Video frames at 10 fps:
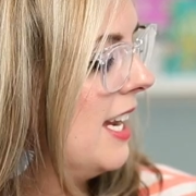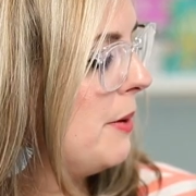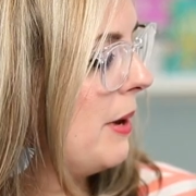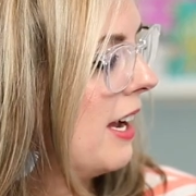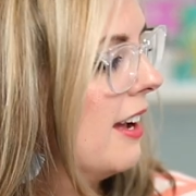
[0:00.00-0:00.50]

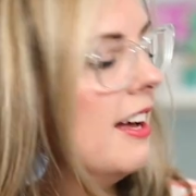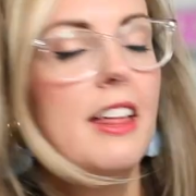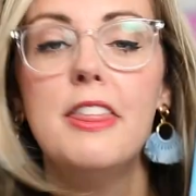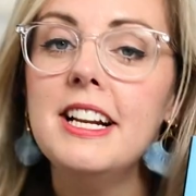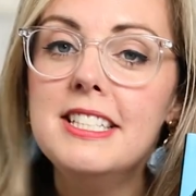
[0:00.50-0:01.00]
Anyway,
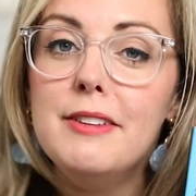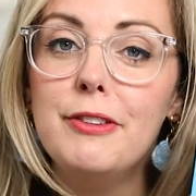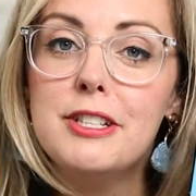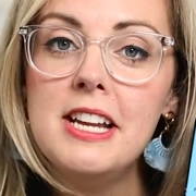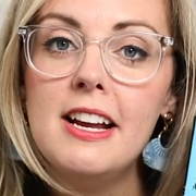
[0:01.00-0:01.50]
that's it
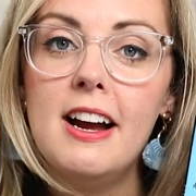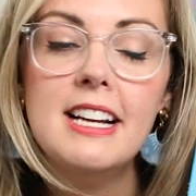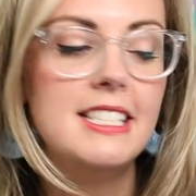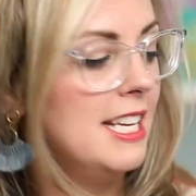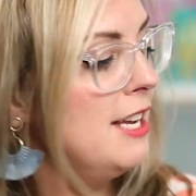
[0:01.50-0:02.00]
for today,
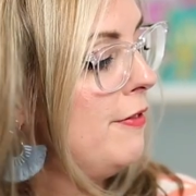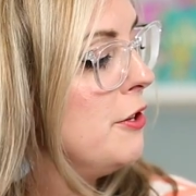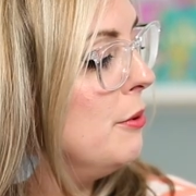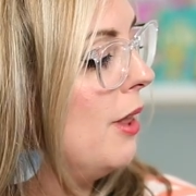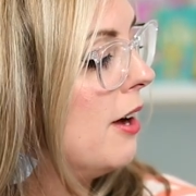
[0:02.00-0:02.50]
guys. If
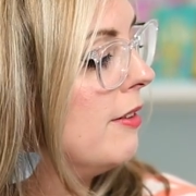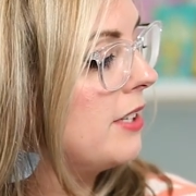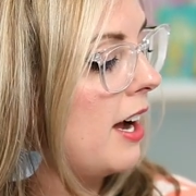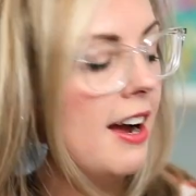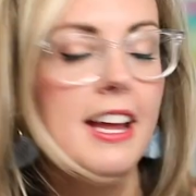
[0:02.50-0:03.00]
you
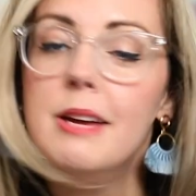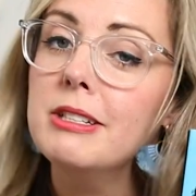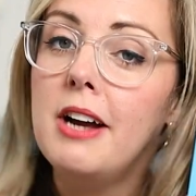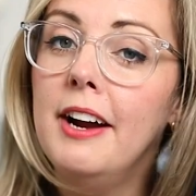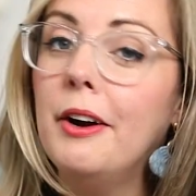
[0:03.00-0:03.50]
loved I Am a
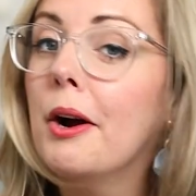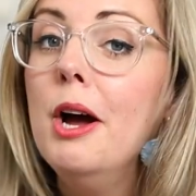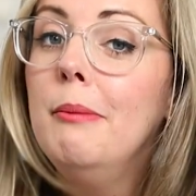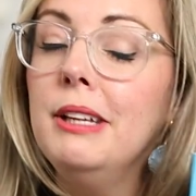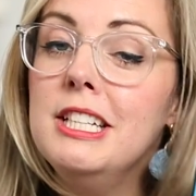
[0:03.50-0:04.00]
Tiger,
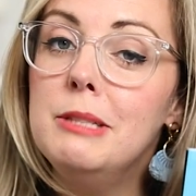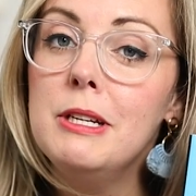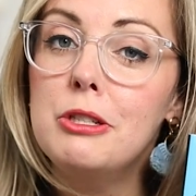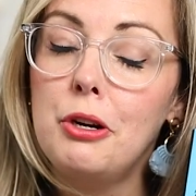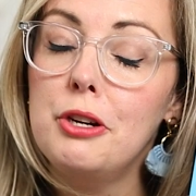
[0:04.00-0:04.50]
please
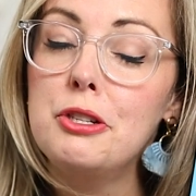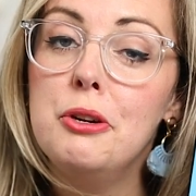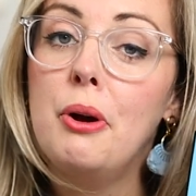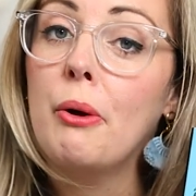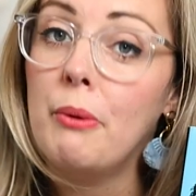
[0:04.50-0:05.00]
be sure
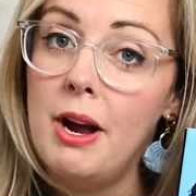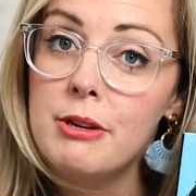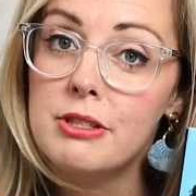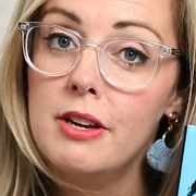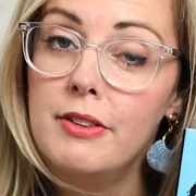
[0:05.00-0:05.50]
to grab
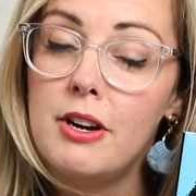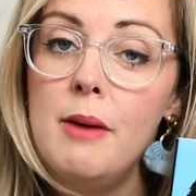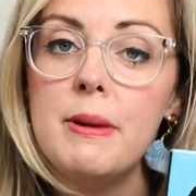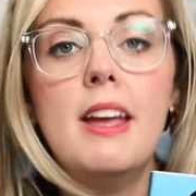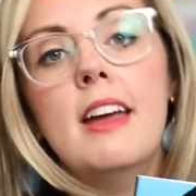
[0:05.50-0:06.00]
yourself a
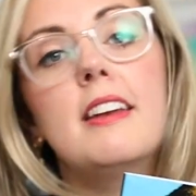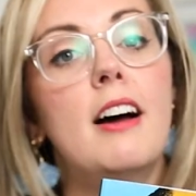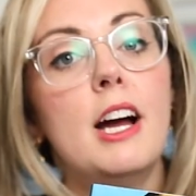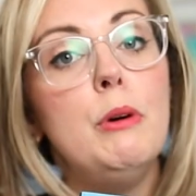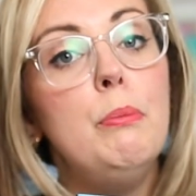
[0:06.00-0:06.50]
copy, and
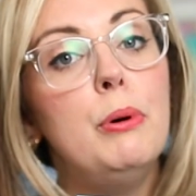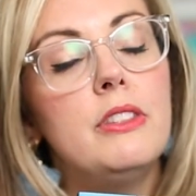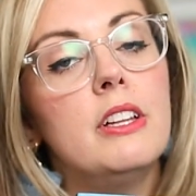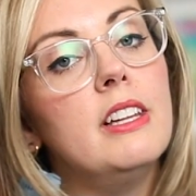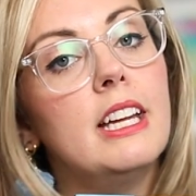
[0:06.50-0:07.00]
I will
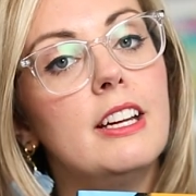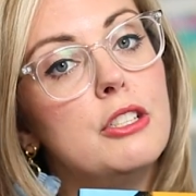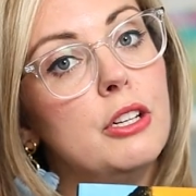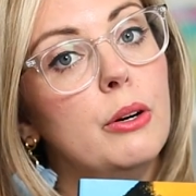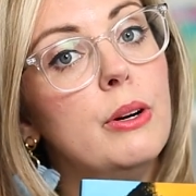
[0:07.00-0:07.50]
put the link
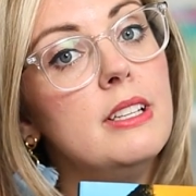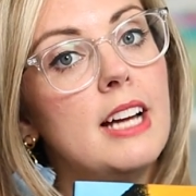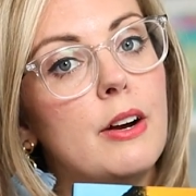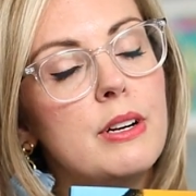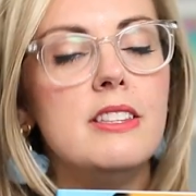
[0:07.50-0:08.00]
too
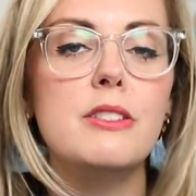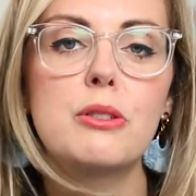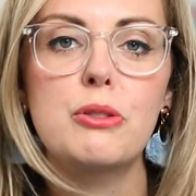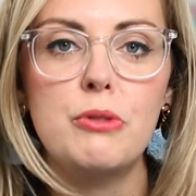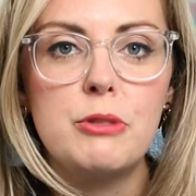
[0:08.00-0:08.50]
down in the
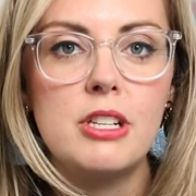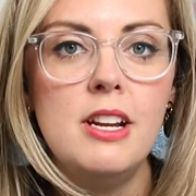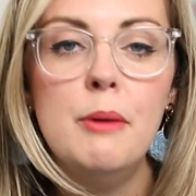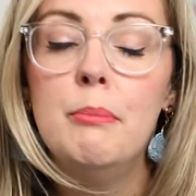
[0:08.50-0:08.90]
description